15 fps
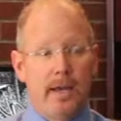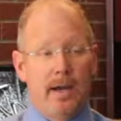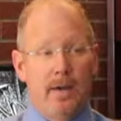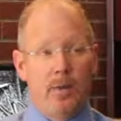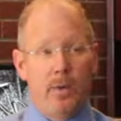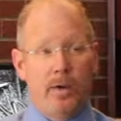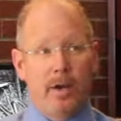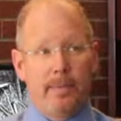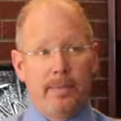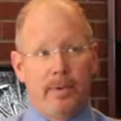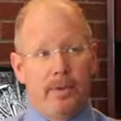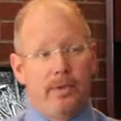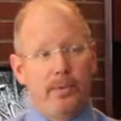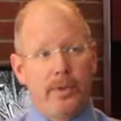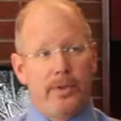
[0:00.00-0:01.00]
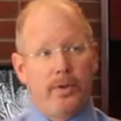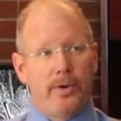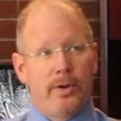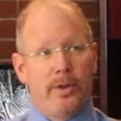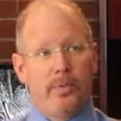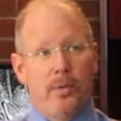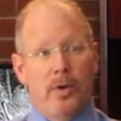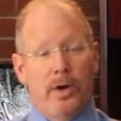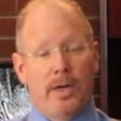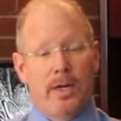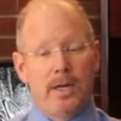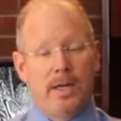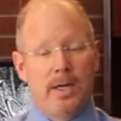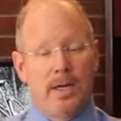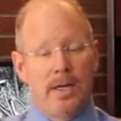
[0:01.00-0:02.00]
I woke up at 3:30 in the morning,
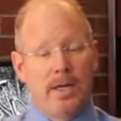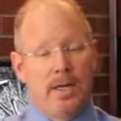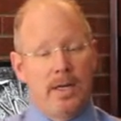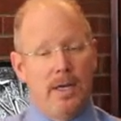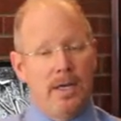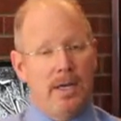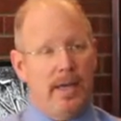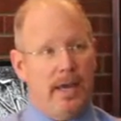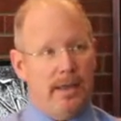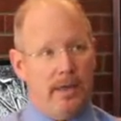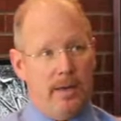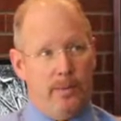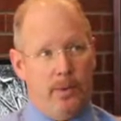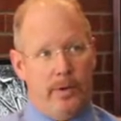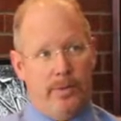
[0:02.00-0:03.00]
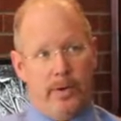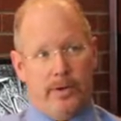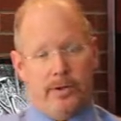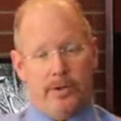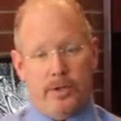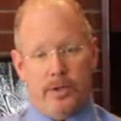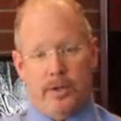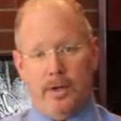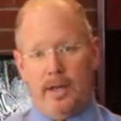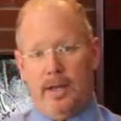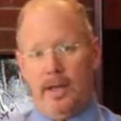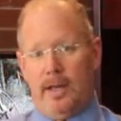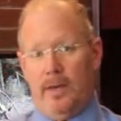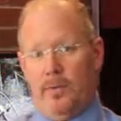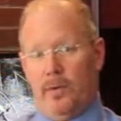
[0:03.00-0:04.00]
got the Des Moines Register,
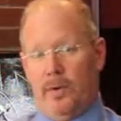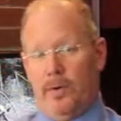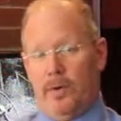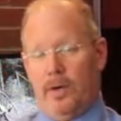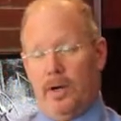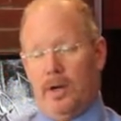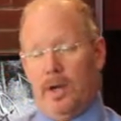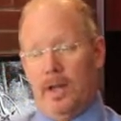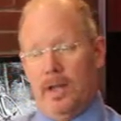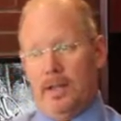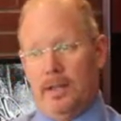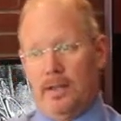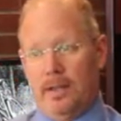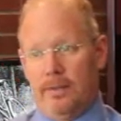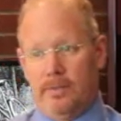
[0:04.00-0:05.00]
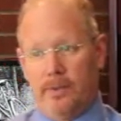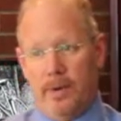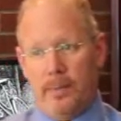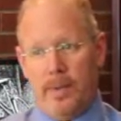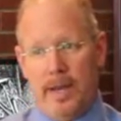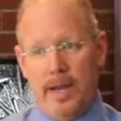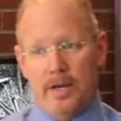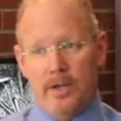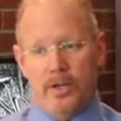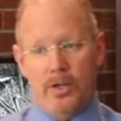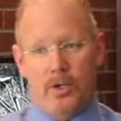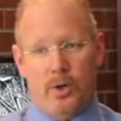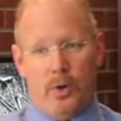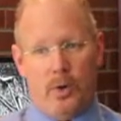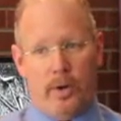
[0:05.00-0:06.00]
and we were the front page
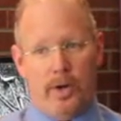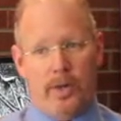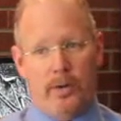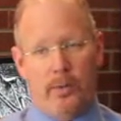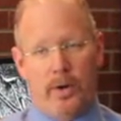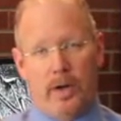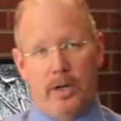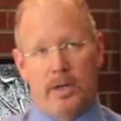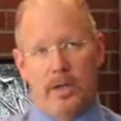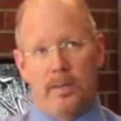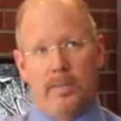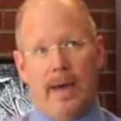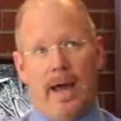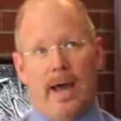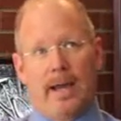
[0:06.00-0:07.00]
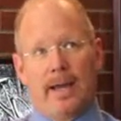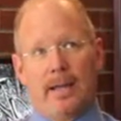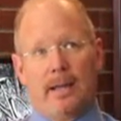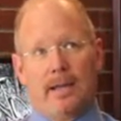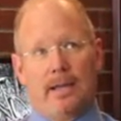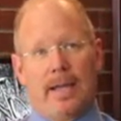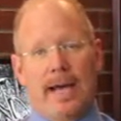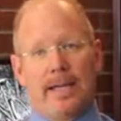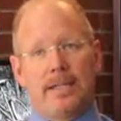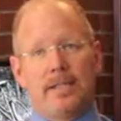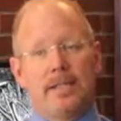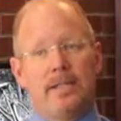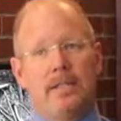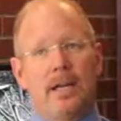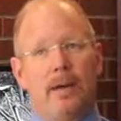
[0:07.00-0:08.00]
story that went onto the back, and the last
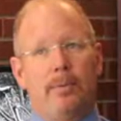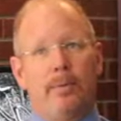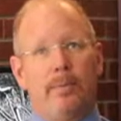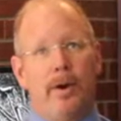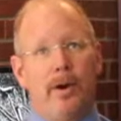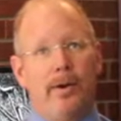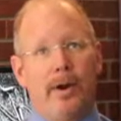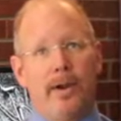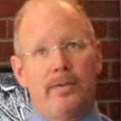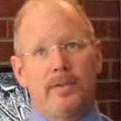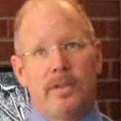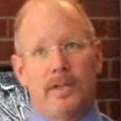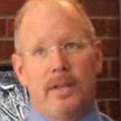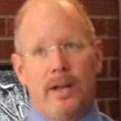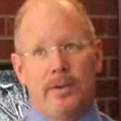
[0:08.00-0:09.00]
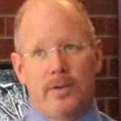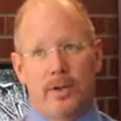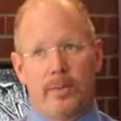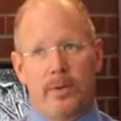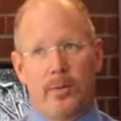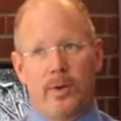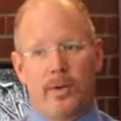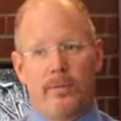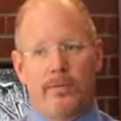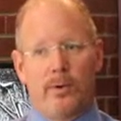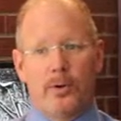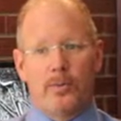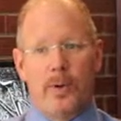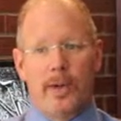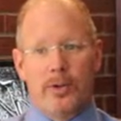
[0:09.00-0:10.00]
couple of paragraphs said that I was going to be one of the
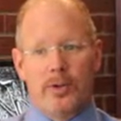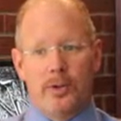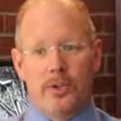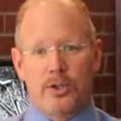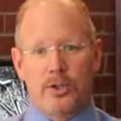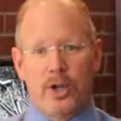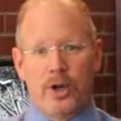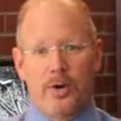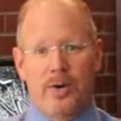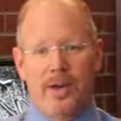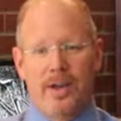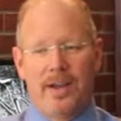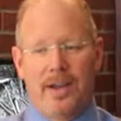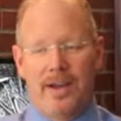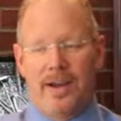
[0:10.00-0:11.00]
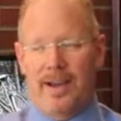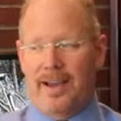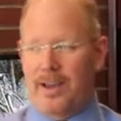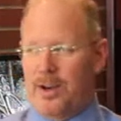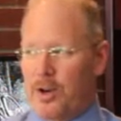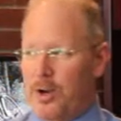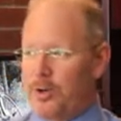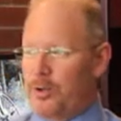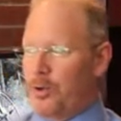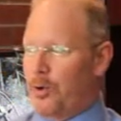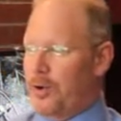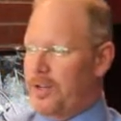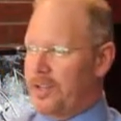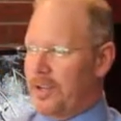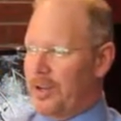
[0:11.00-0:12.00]
first patients. So I had no
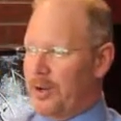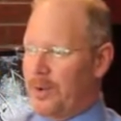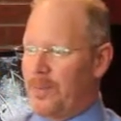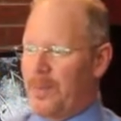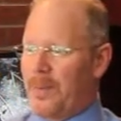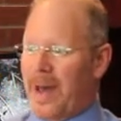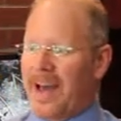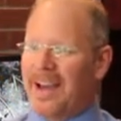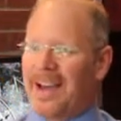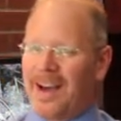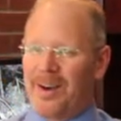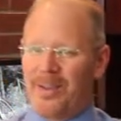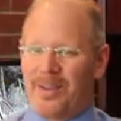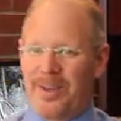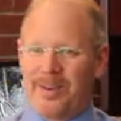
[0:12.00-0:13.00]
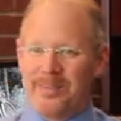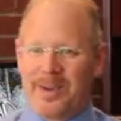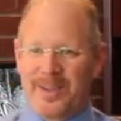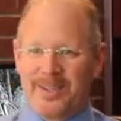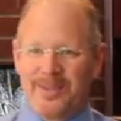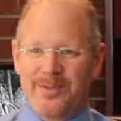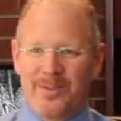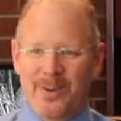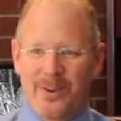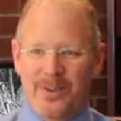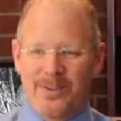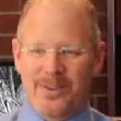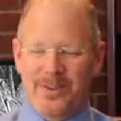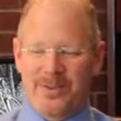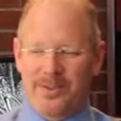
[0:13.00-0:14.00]
choice. I couldn't back out then because of
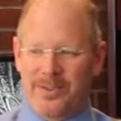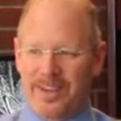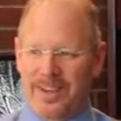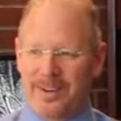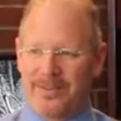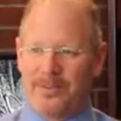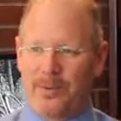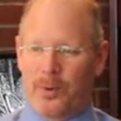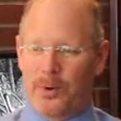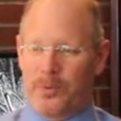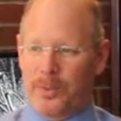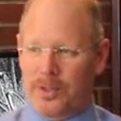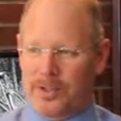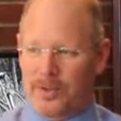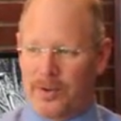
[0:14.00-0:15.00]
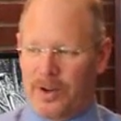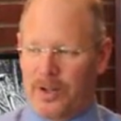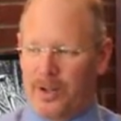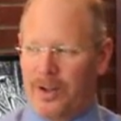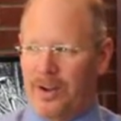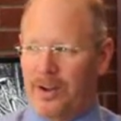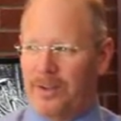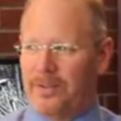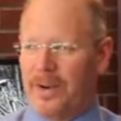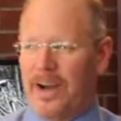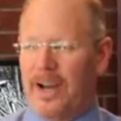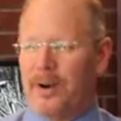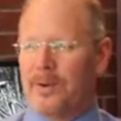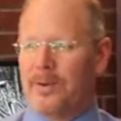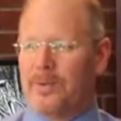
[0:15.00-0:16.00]
nerves. I was kind of forced because of all of
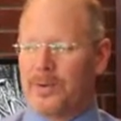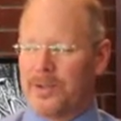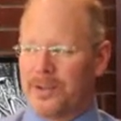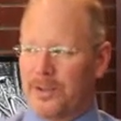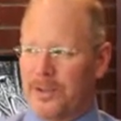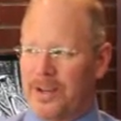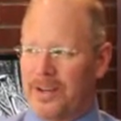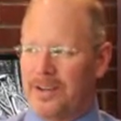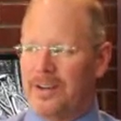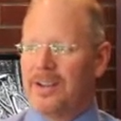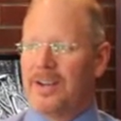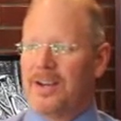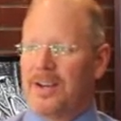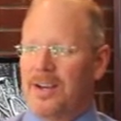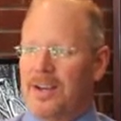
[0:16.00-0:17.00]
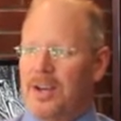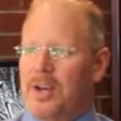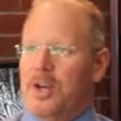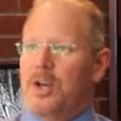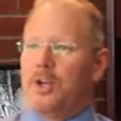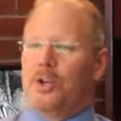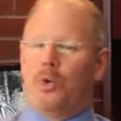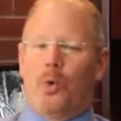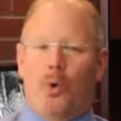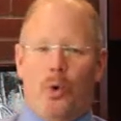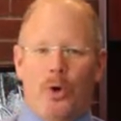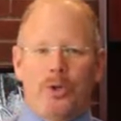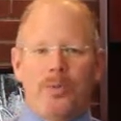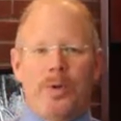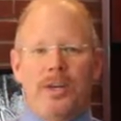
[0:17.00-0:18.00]
Iowa was looking
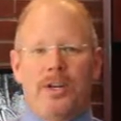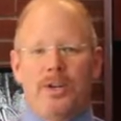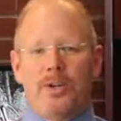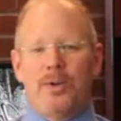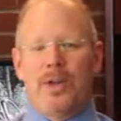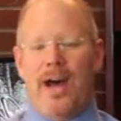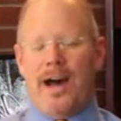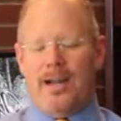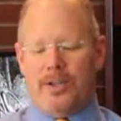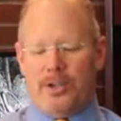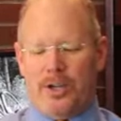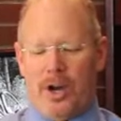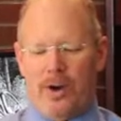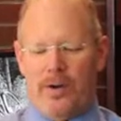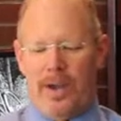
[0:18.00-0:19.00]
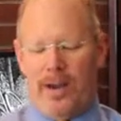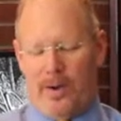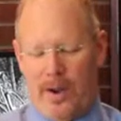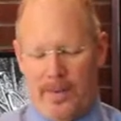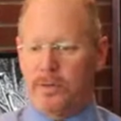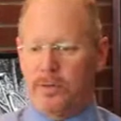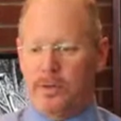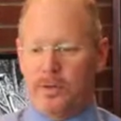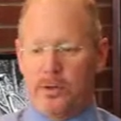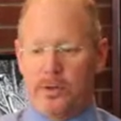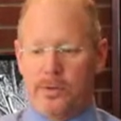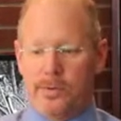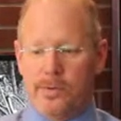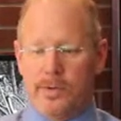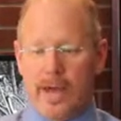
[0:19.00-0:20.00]
towards me to do that. So anyway, the
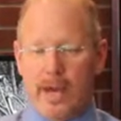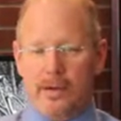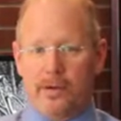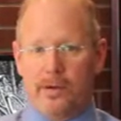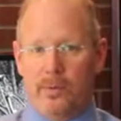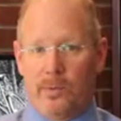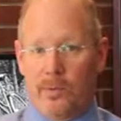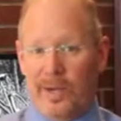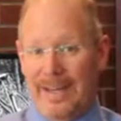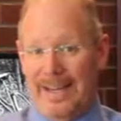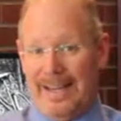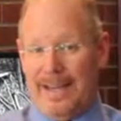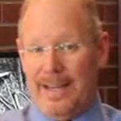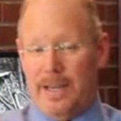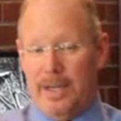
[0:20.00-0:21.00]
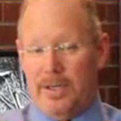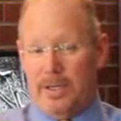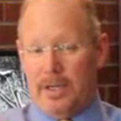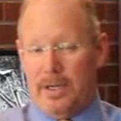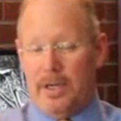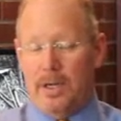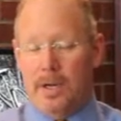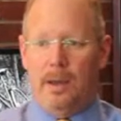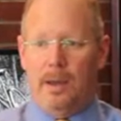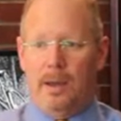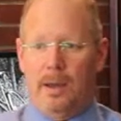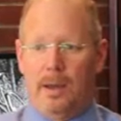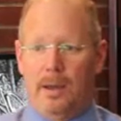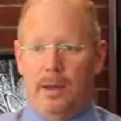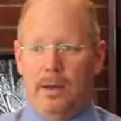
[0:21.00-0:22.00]
surgery was actually really easy,
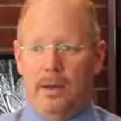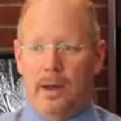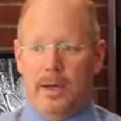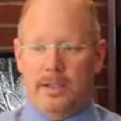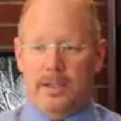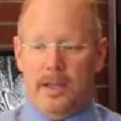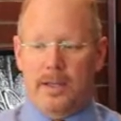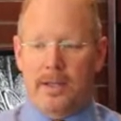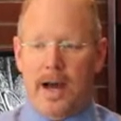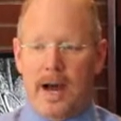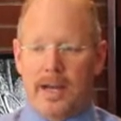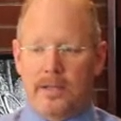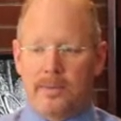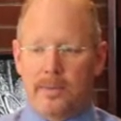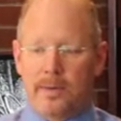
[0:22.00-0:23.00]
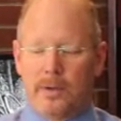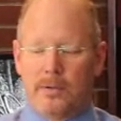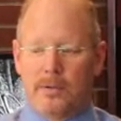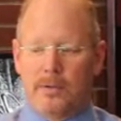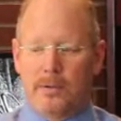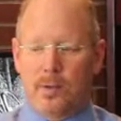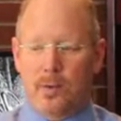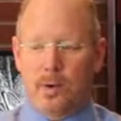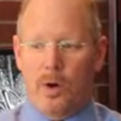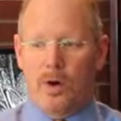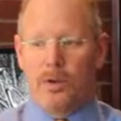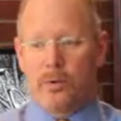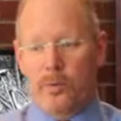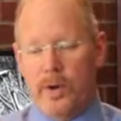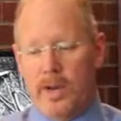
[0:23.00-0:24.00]
and I stayed in the hospital
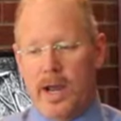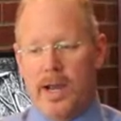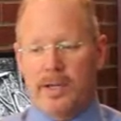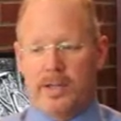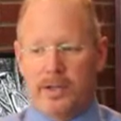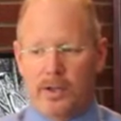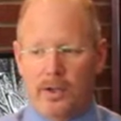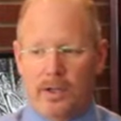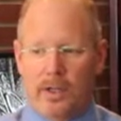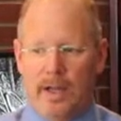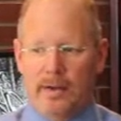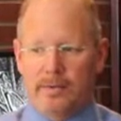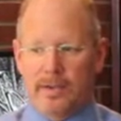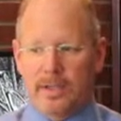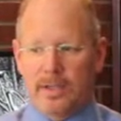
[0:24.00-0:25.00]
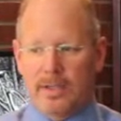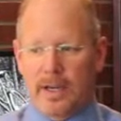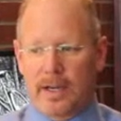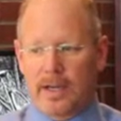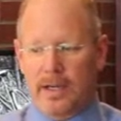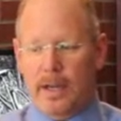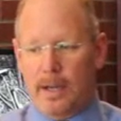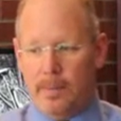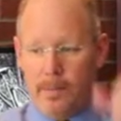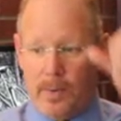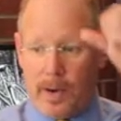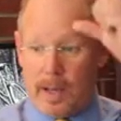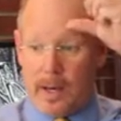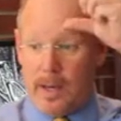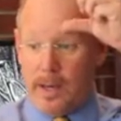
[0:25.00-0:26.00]
for 3 days. I could have left the second day,
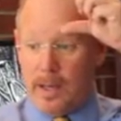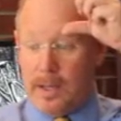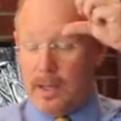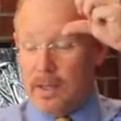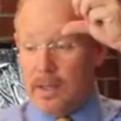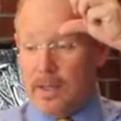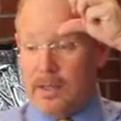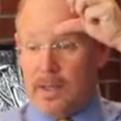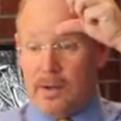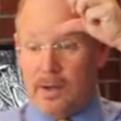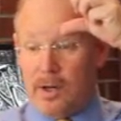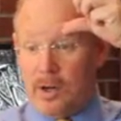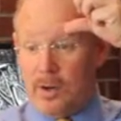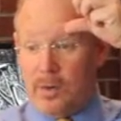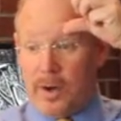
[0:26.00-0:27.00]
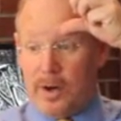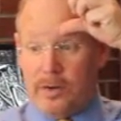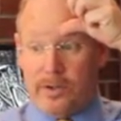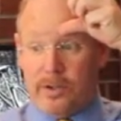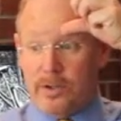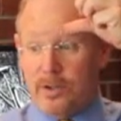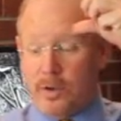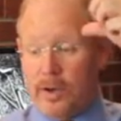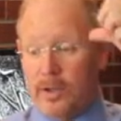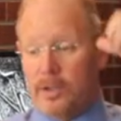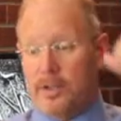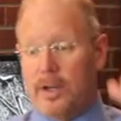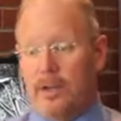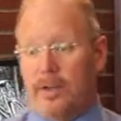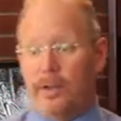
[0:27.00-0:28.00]
but they said, why don't you just go ahead
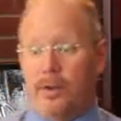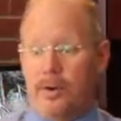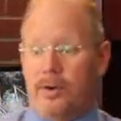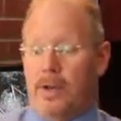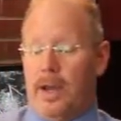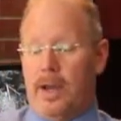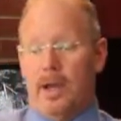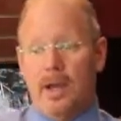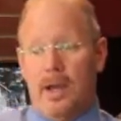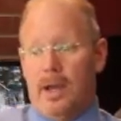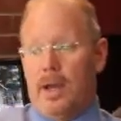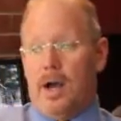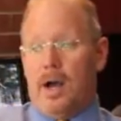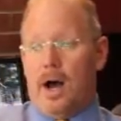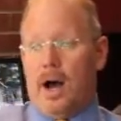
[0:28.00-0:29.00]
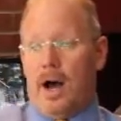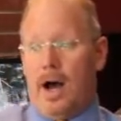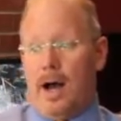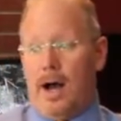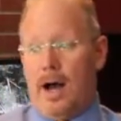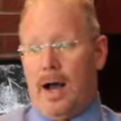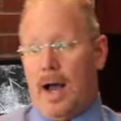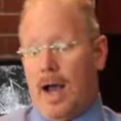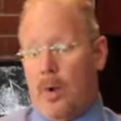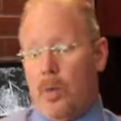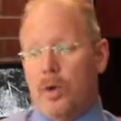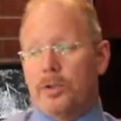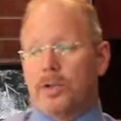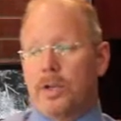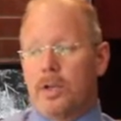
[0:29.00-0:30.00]
and stay the third day. I
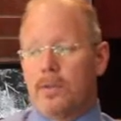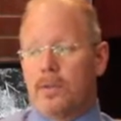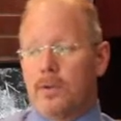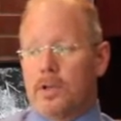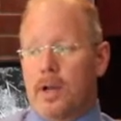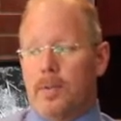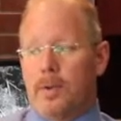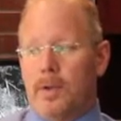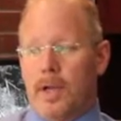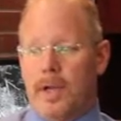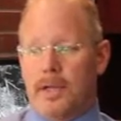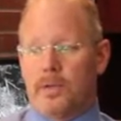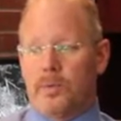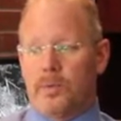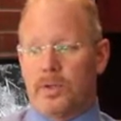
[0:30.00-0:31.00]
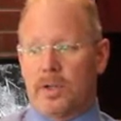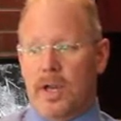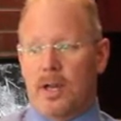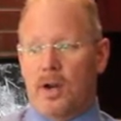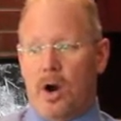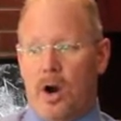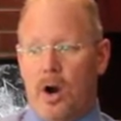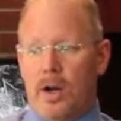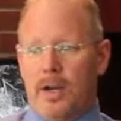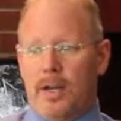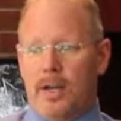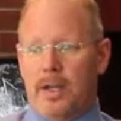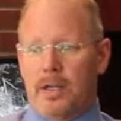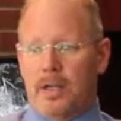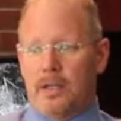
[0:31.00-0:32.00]
will say the first couple of days it was kind of hard to
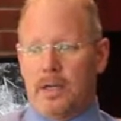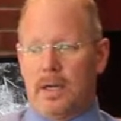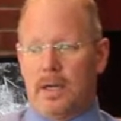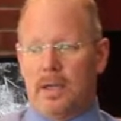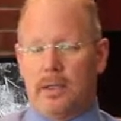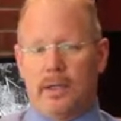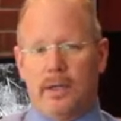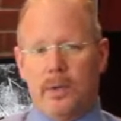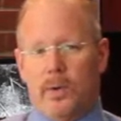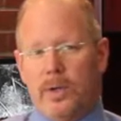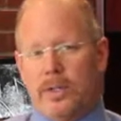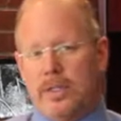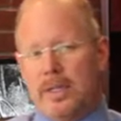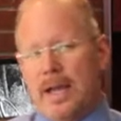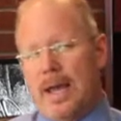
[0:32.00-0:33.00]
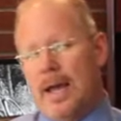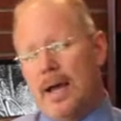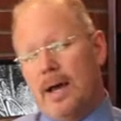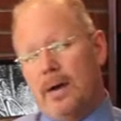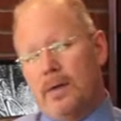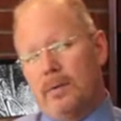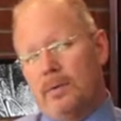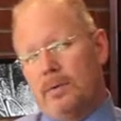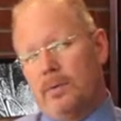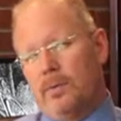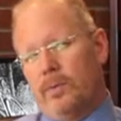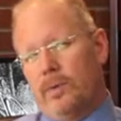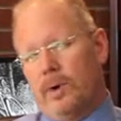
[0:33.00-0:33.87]
get liquids down.